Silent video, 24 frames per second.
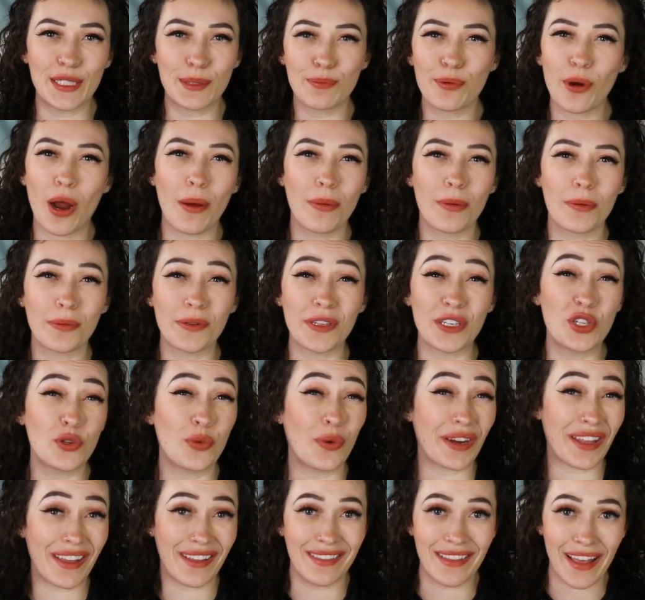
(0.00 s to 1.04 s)
probably
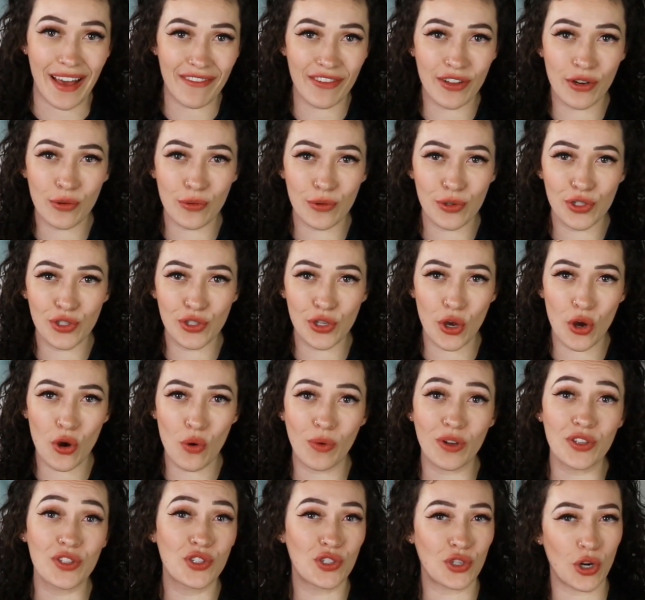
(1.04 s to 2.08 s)
2011 or so
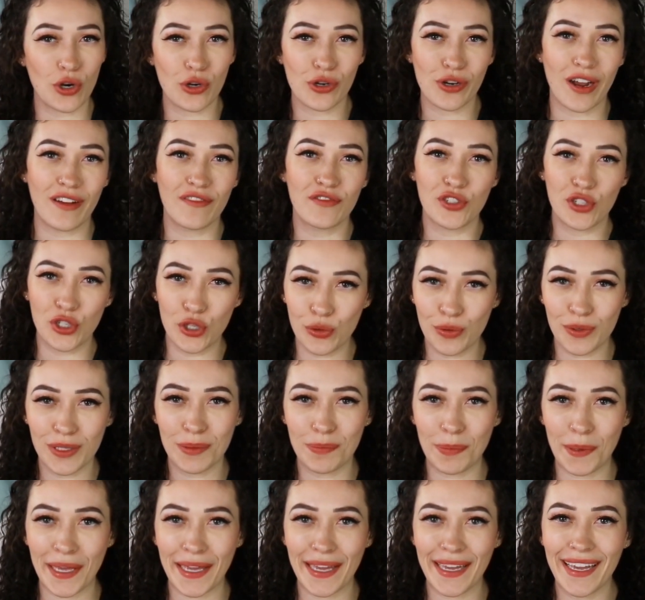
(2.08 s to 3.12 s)
when StarCraft 2 was
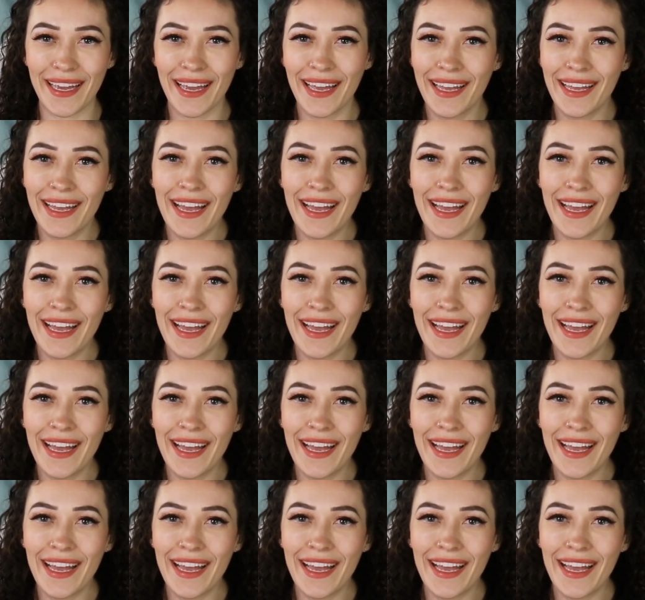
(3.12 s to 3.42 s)
big.